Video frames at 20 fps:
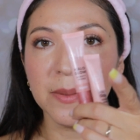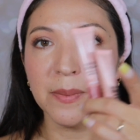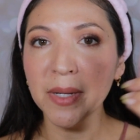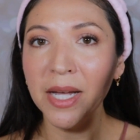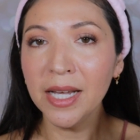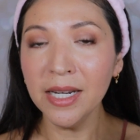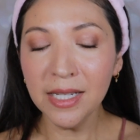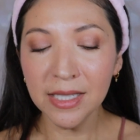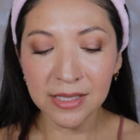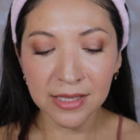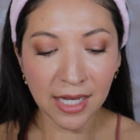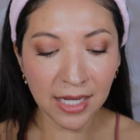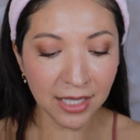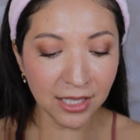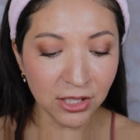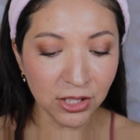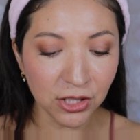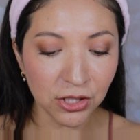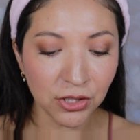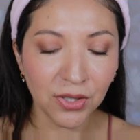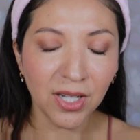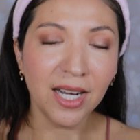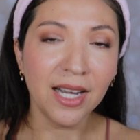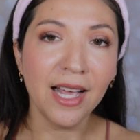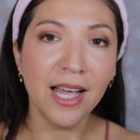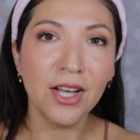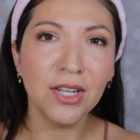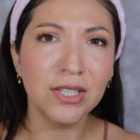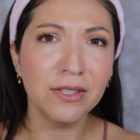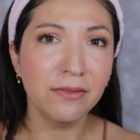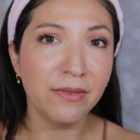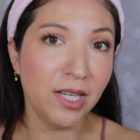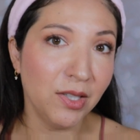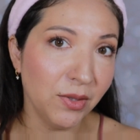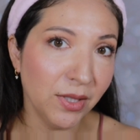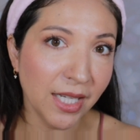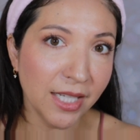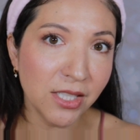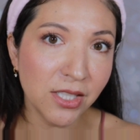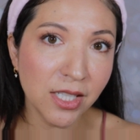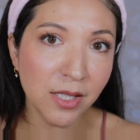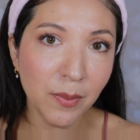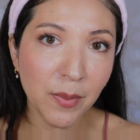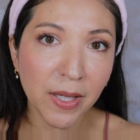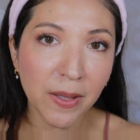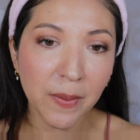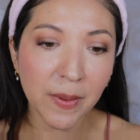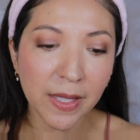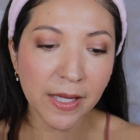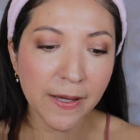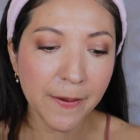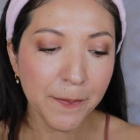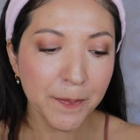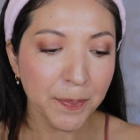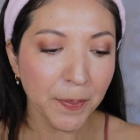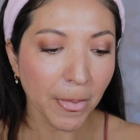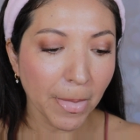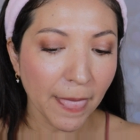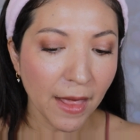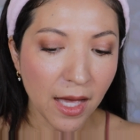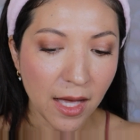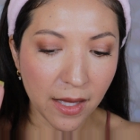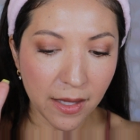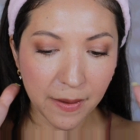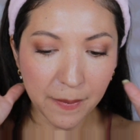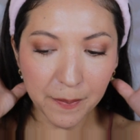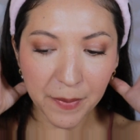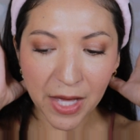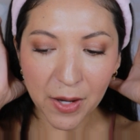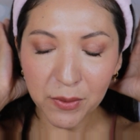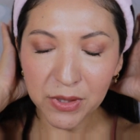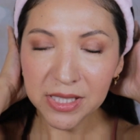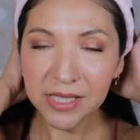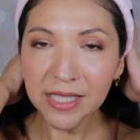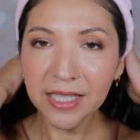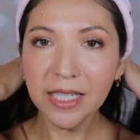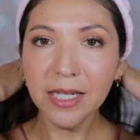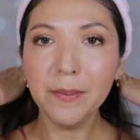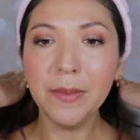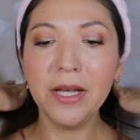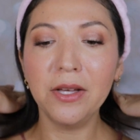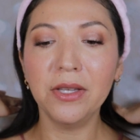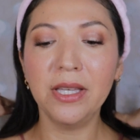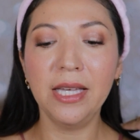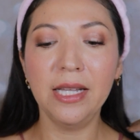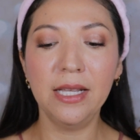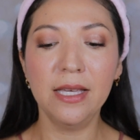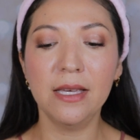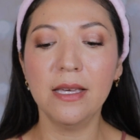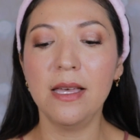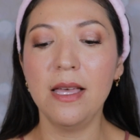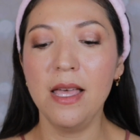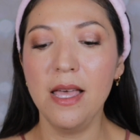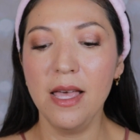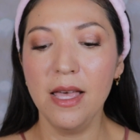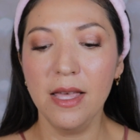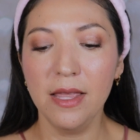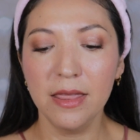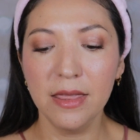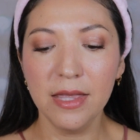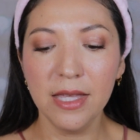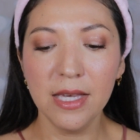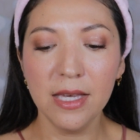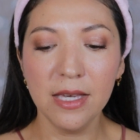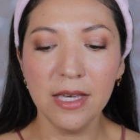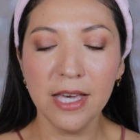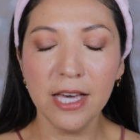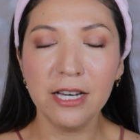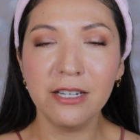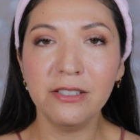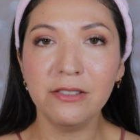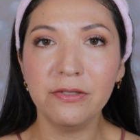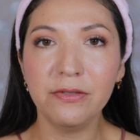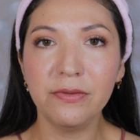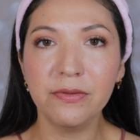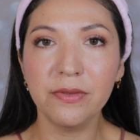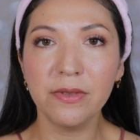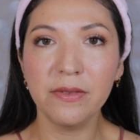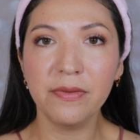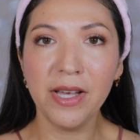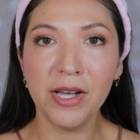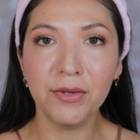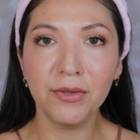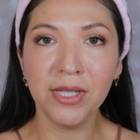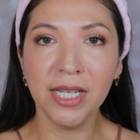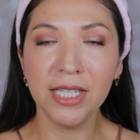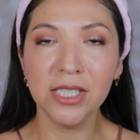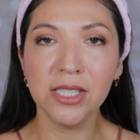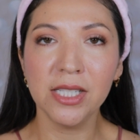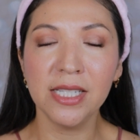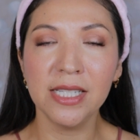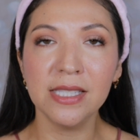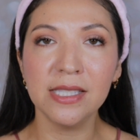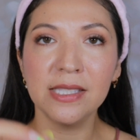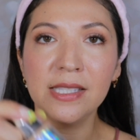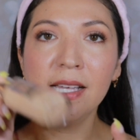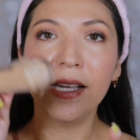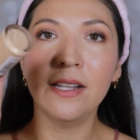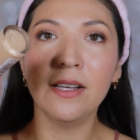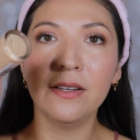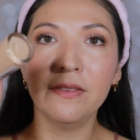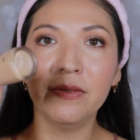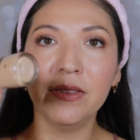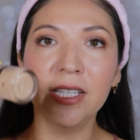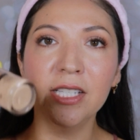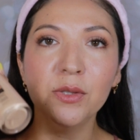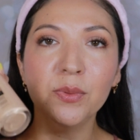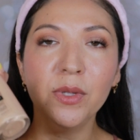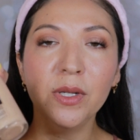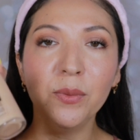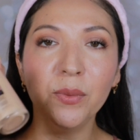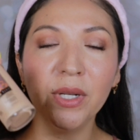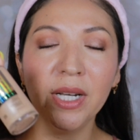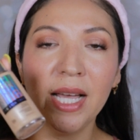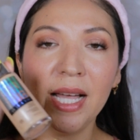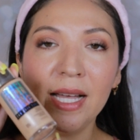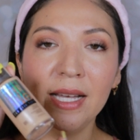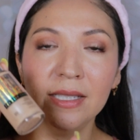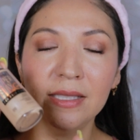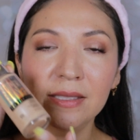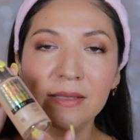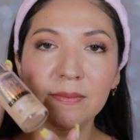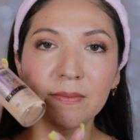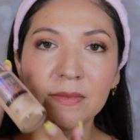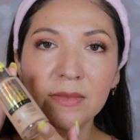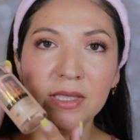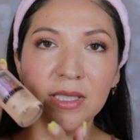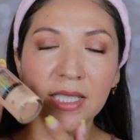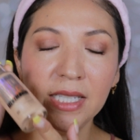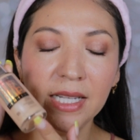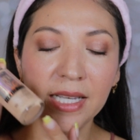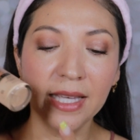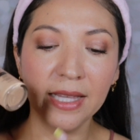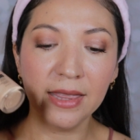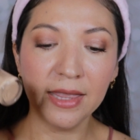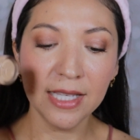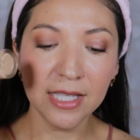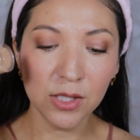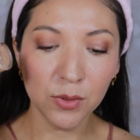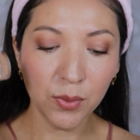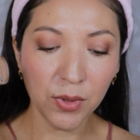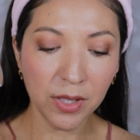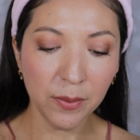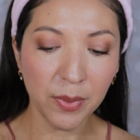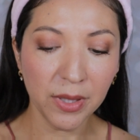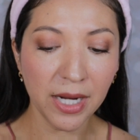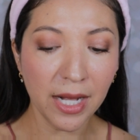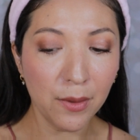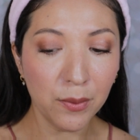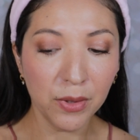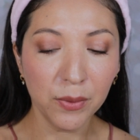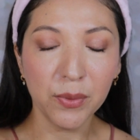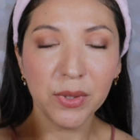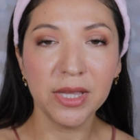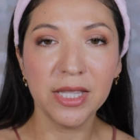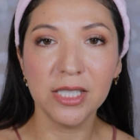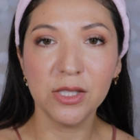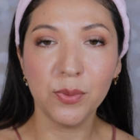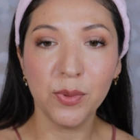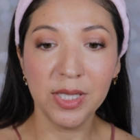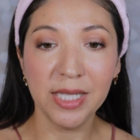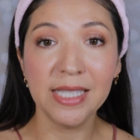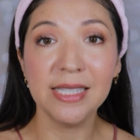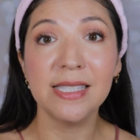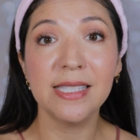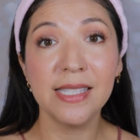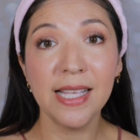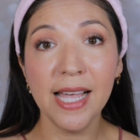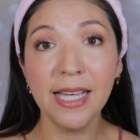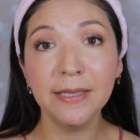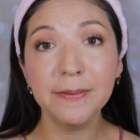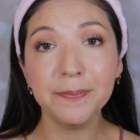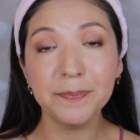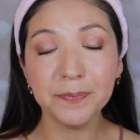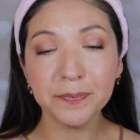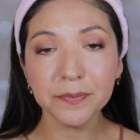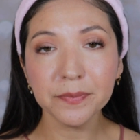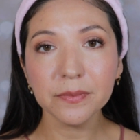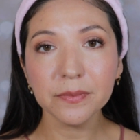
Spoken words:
I'm kind of excited to try out a foundation maybe. I was thinking about getting the e.l.f. foundation instead of this one when I did get this one, but I went with this one instead.